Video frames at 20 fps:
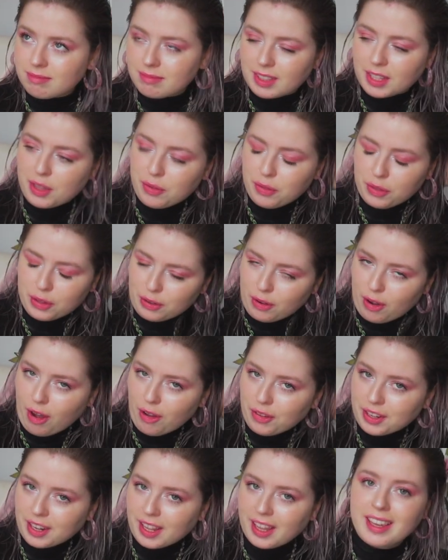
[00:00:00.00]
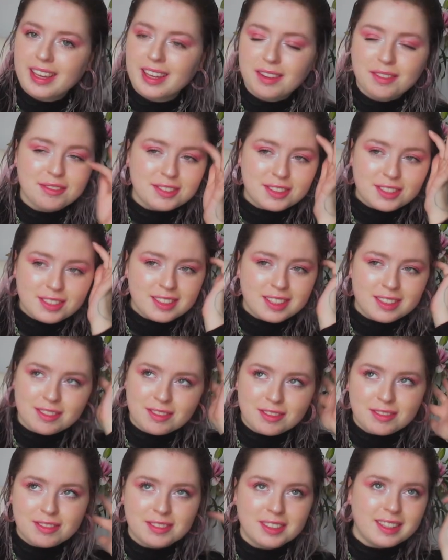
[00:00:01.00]
cute little holiday gift
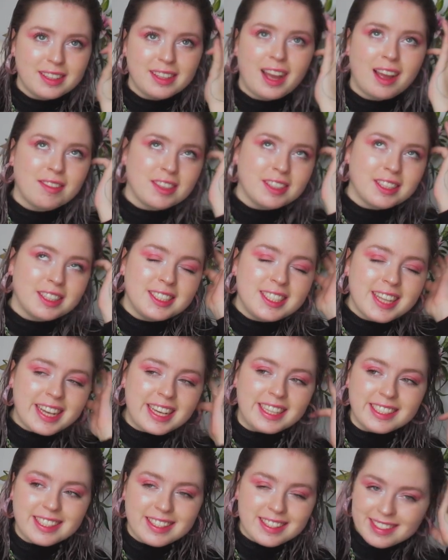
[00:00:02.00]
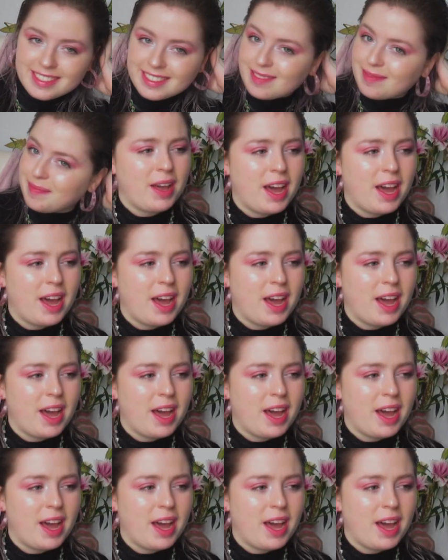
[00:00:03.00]
of having good taste.